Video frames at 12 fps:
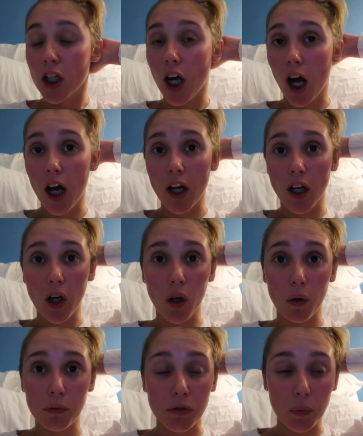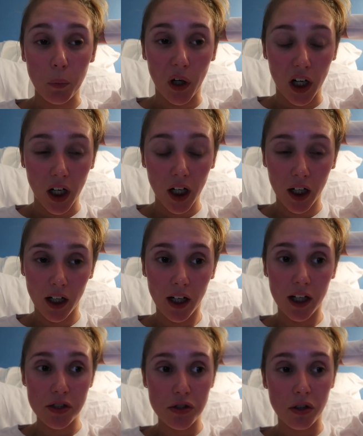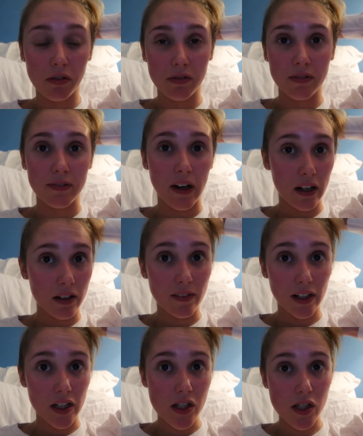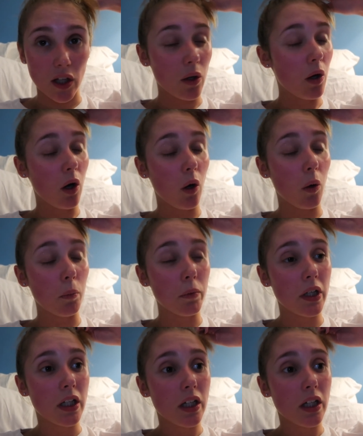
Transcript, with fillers: got home from work. I drove very, very slow home,